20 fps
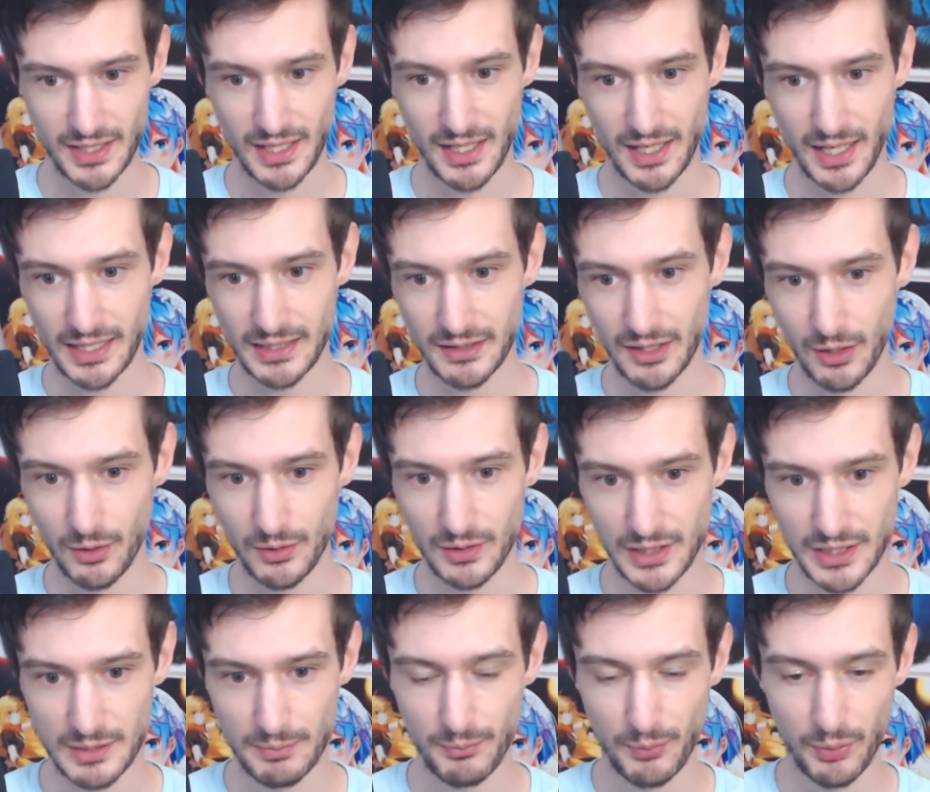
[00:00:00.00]
I know
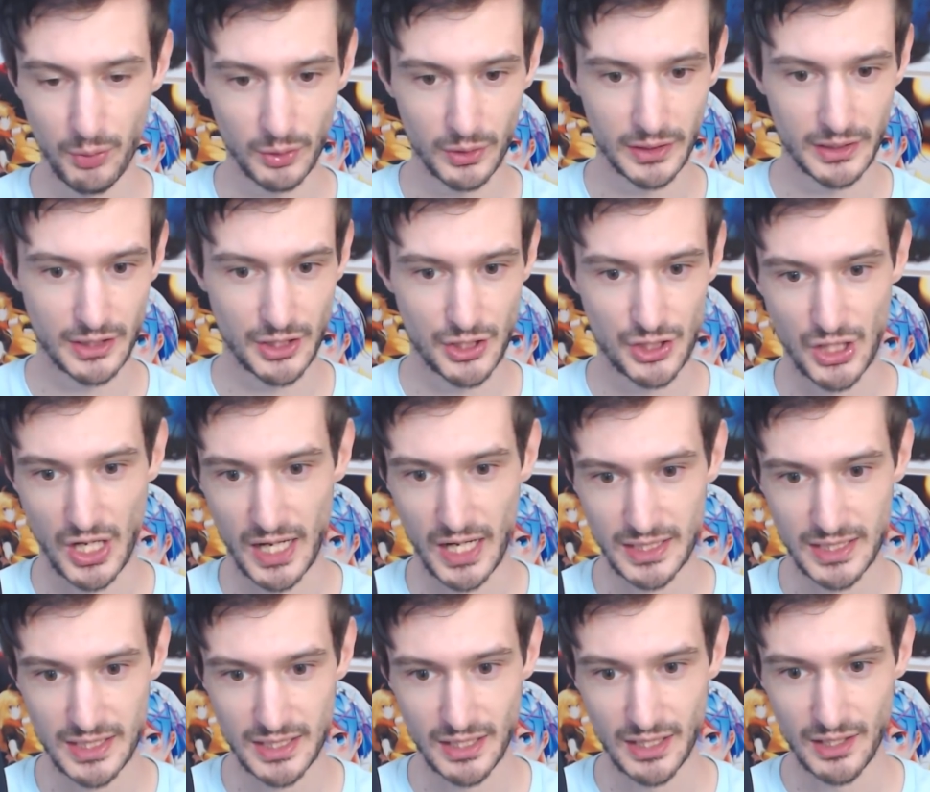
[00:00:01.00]
he's pulling the
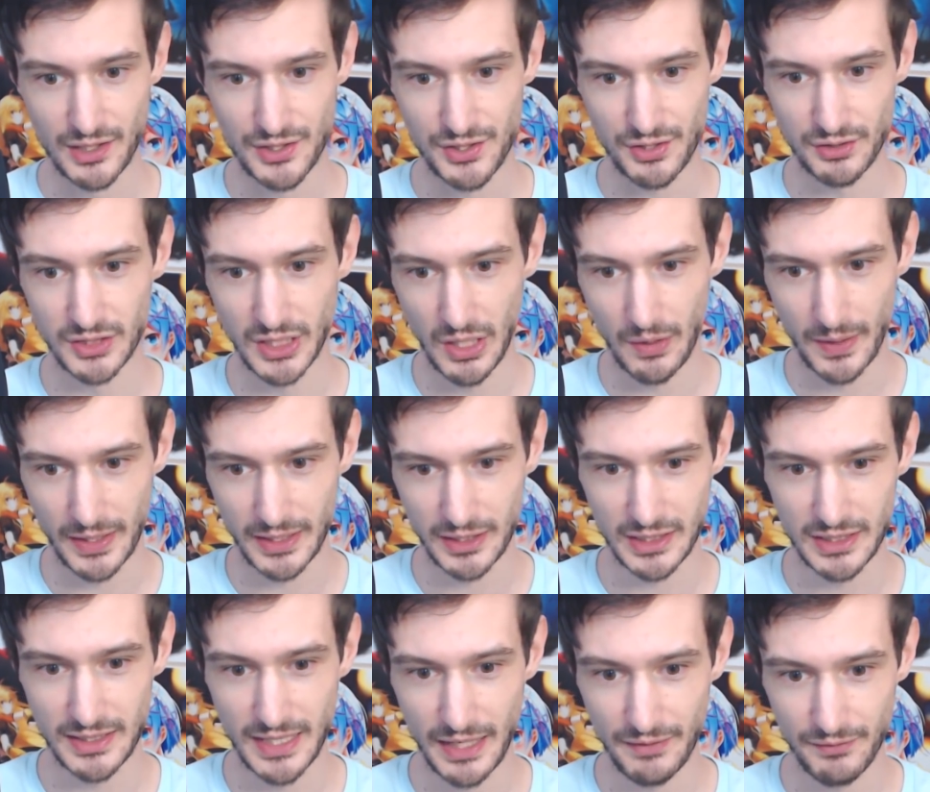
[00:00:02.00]
shots, so no, I
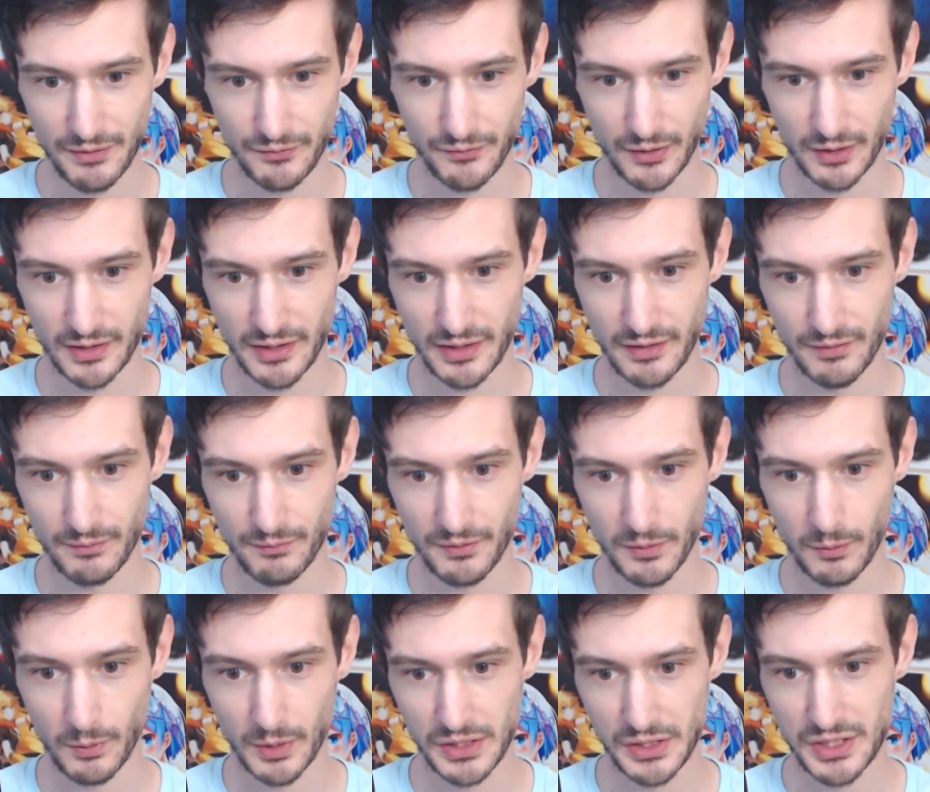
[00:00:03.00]
can never forgive him
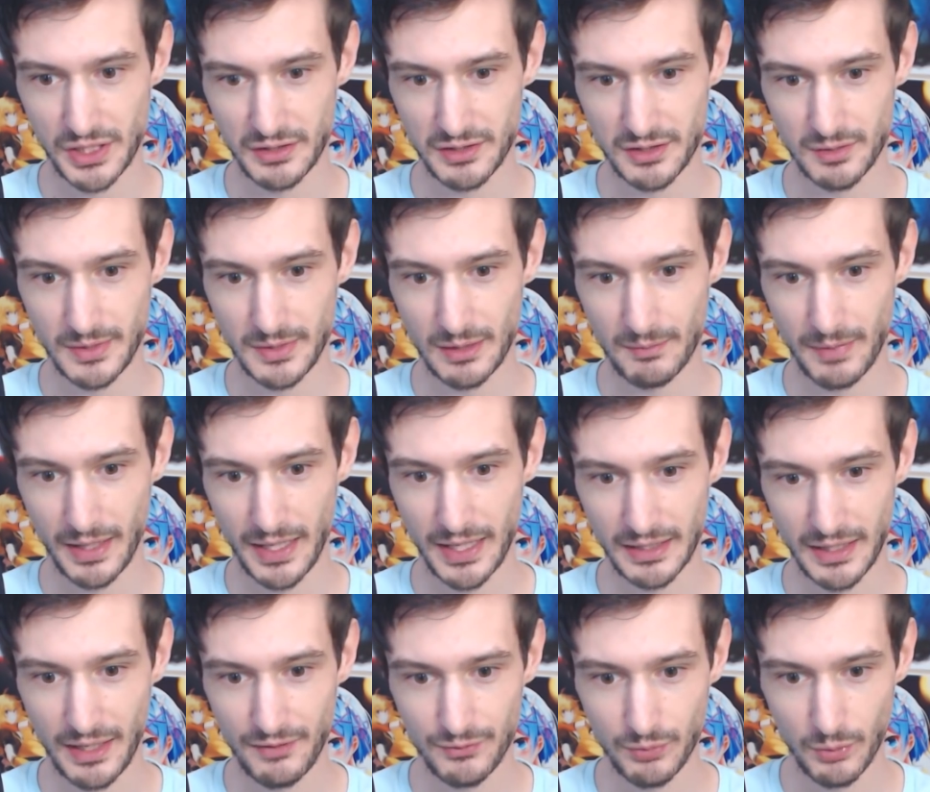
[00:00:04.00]
for what he's done to me and my
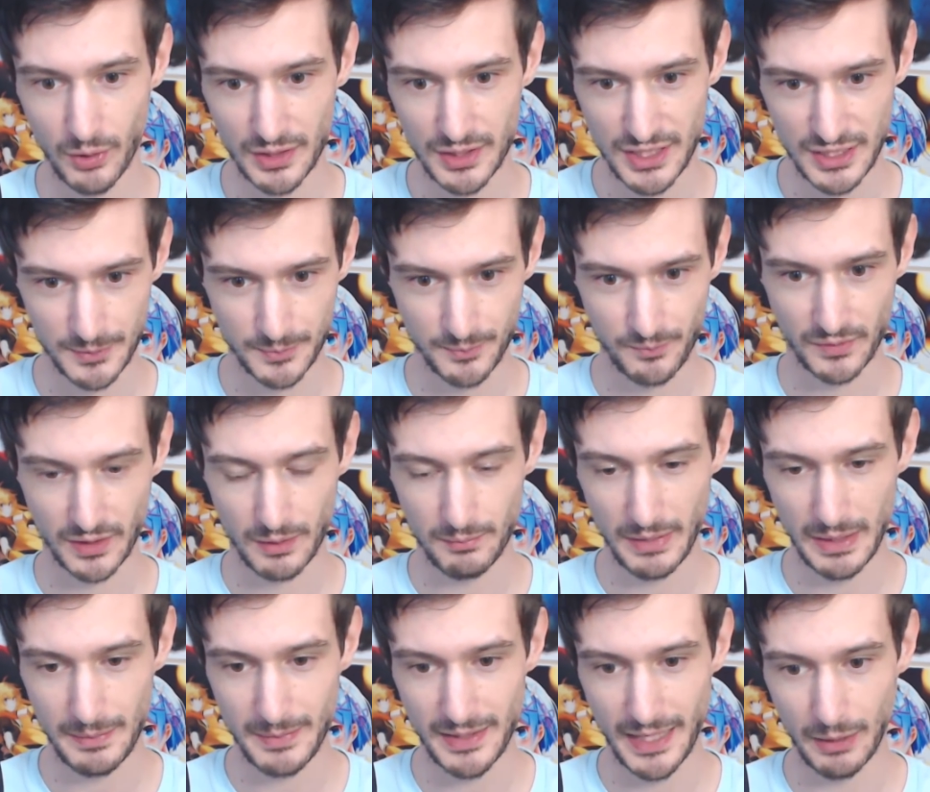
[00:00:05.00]
loved ones.
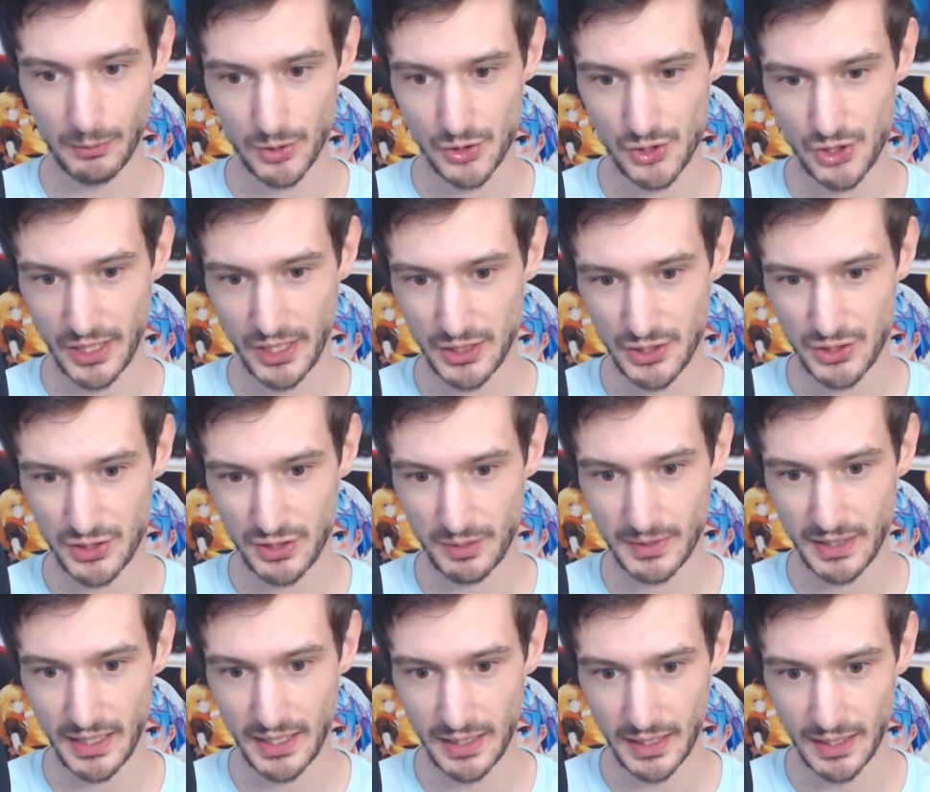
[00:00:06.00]
Maybe that will change
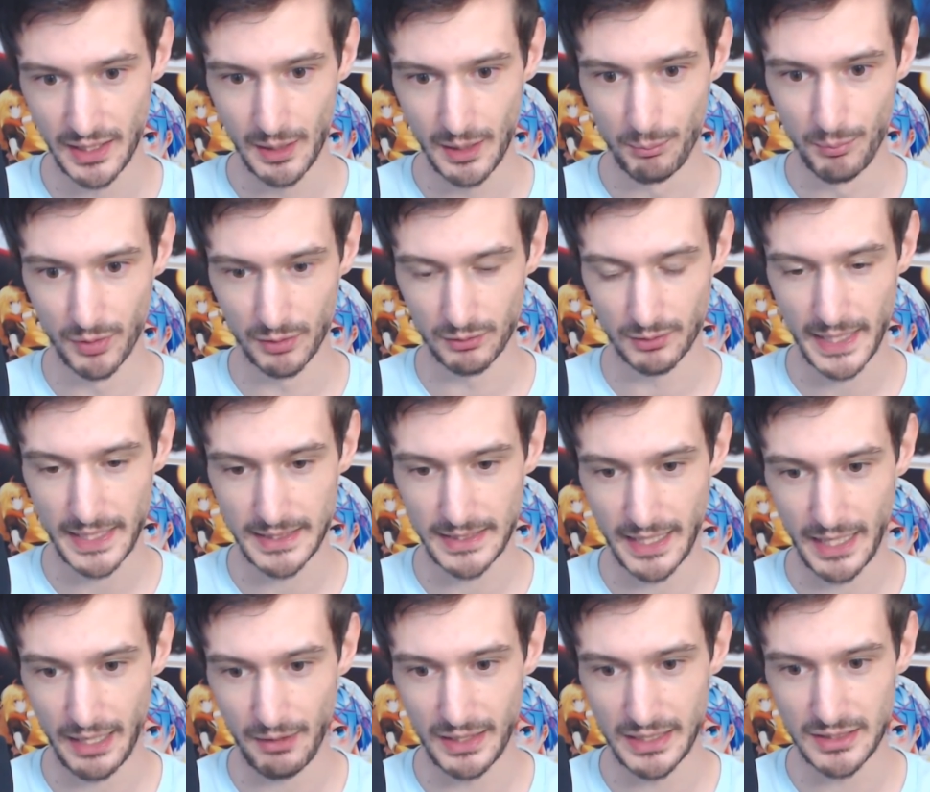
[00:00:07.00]
someday, but right
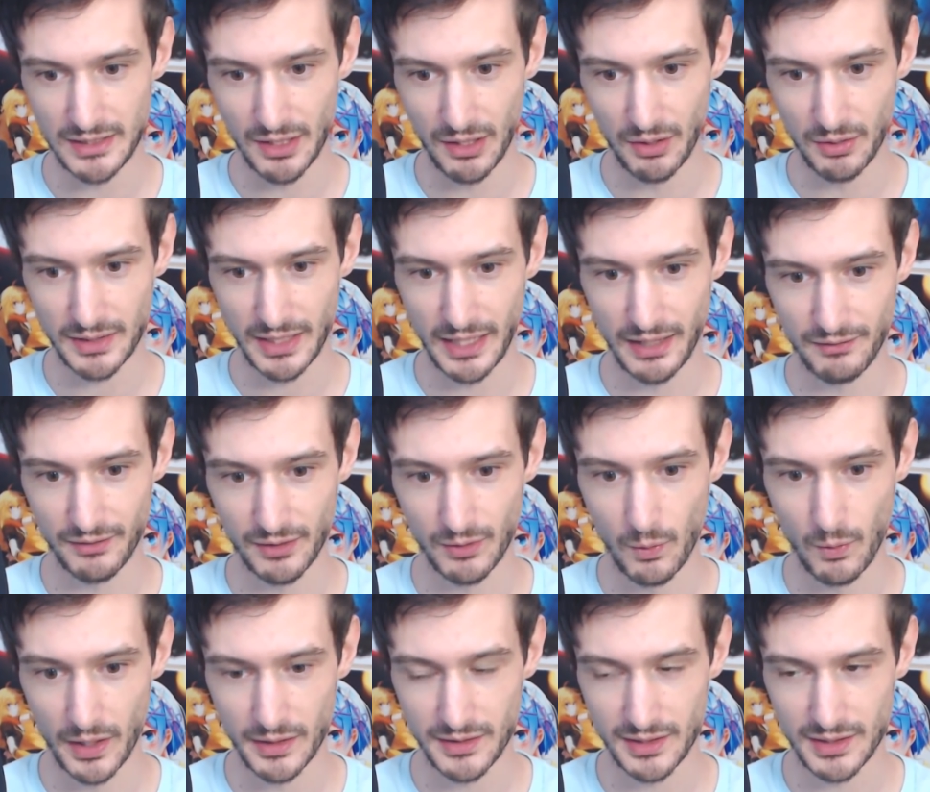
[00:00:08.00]
now I don't ever
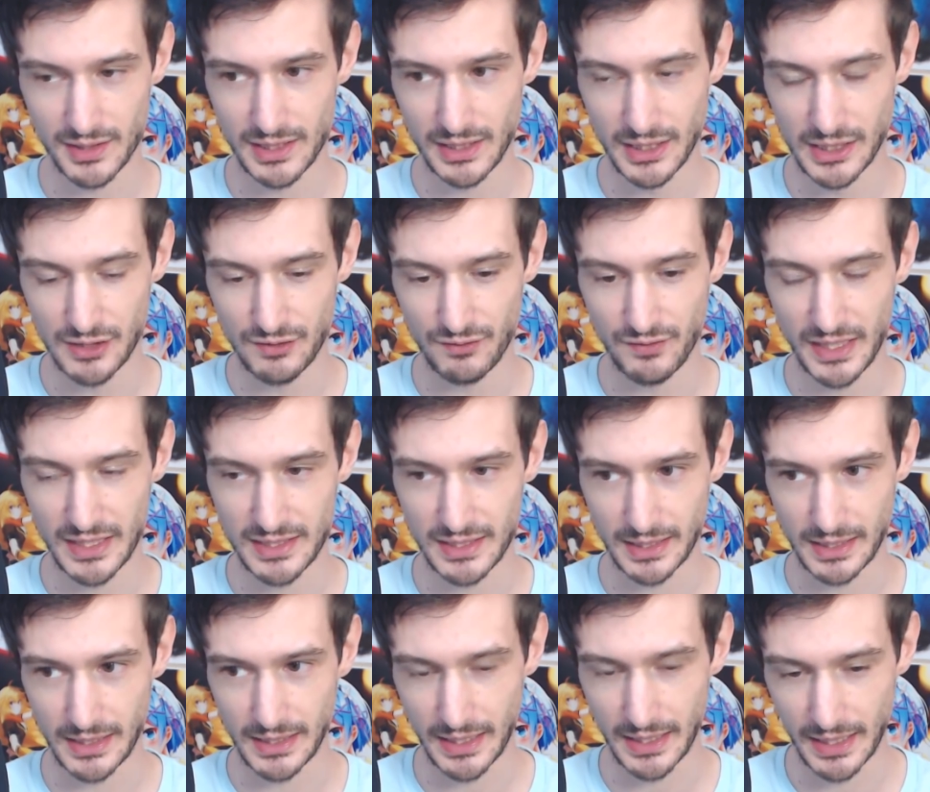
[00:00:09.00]
want to see his face
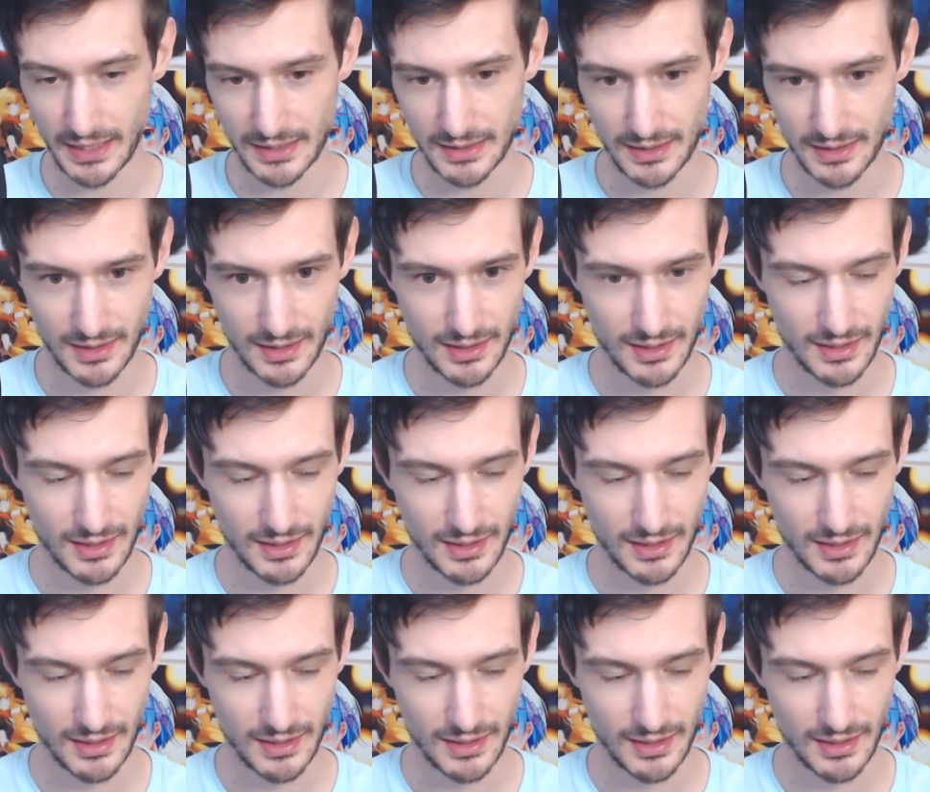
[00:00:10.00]
again.